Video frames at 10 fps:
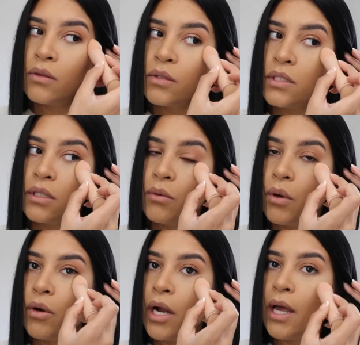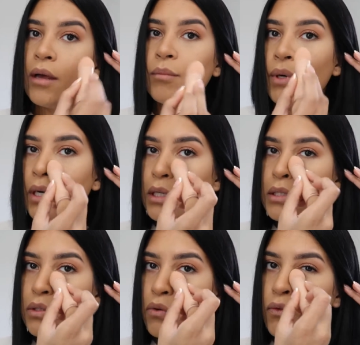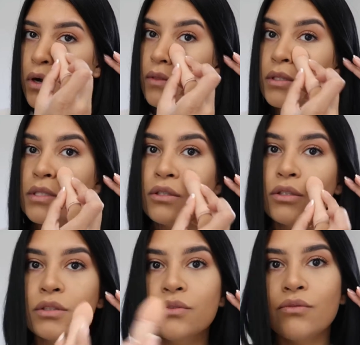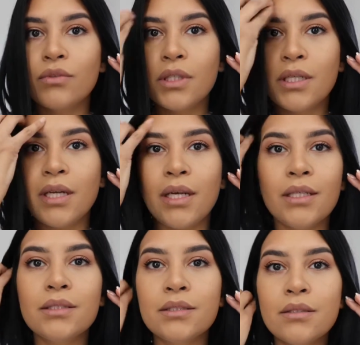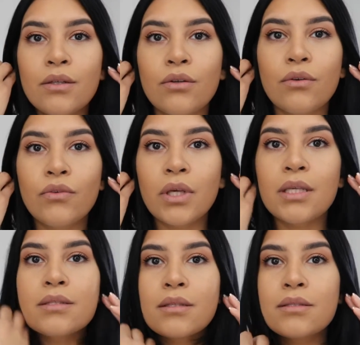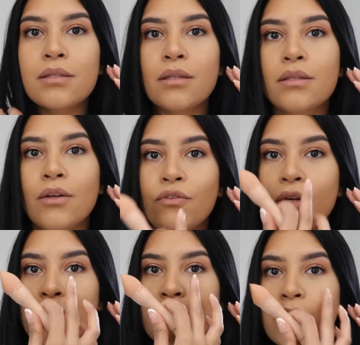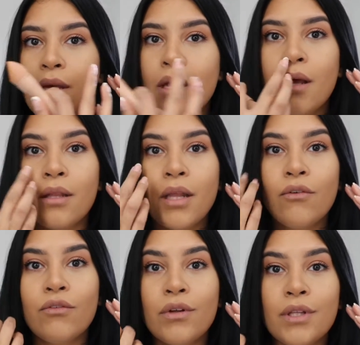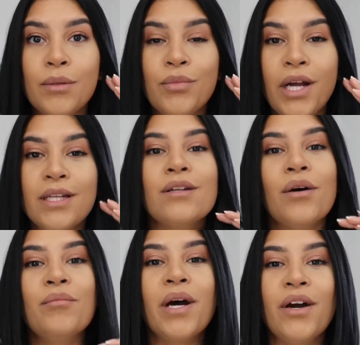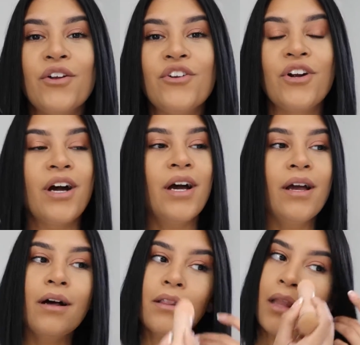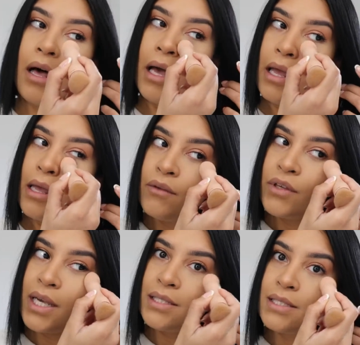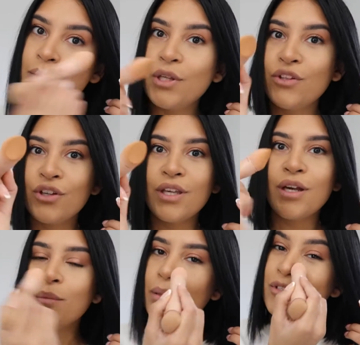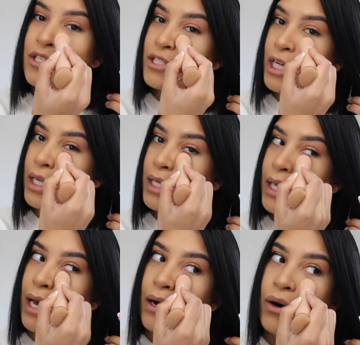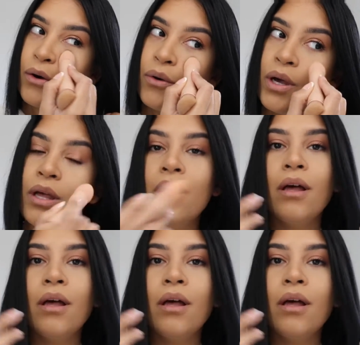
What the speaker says: we'll see where we're at. But so far this looks really nice. I don't know if you guys can see the difference. That really brightened up my under eye a lot. If you guys see me looking up, I'm just checking out